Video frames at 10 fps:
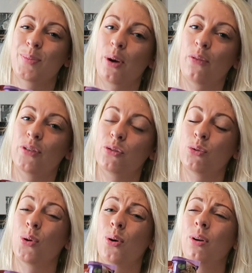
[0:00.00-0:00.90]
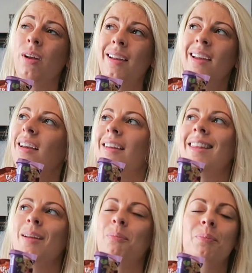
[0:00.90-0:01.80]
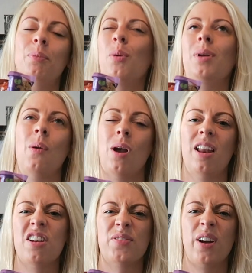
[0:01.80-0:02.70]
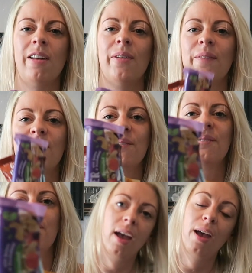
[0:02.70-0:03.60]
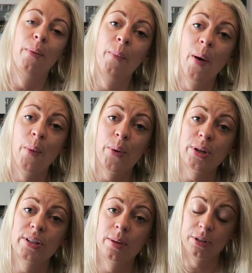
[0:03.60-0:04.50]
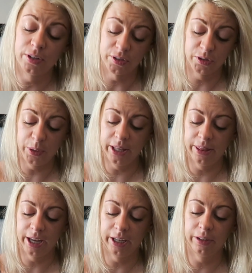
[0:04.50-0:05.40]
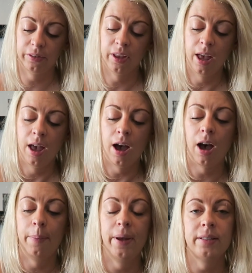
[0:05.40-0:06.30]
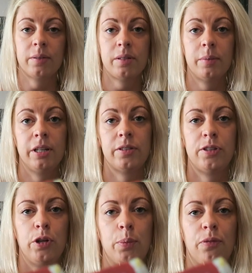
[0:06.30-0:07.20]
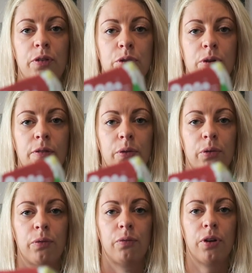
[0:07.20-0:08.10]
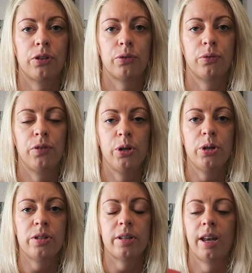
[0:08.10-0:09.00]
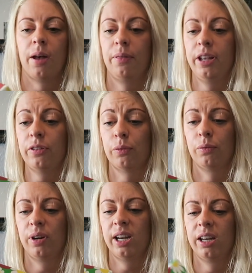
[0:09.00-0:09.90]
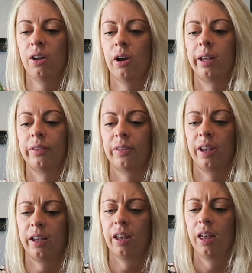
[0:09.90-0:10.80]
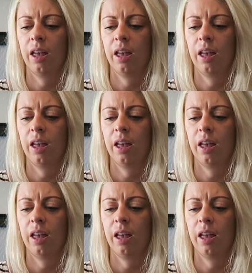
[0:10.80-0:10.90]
into my office drawer and probably won't last very long. And while we're on the subject of sweet things, I picked up some of these superfood truffles and functional foods. Now these are really nice, like